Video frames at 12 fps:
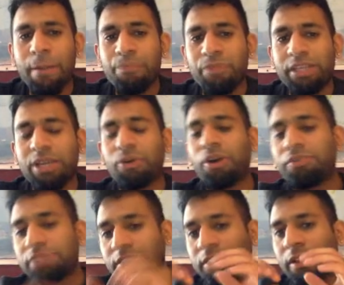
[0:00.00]
And now
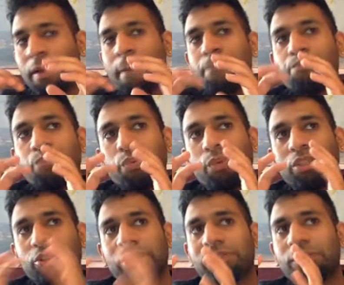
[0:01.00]
often, once you
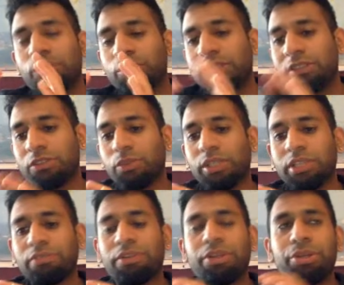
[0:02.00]
have the motifs working for you,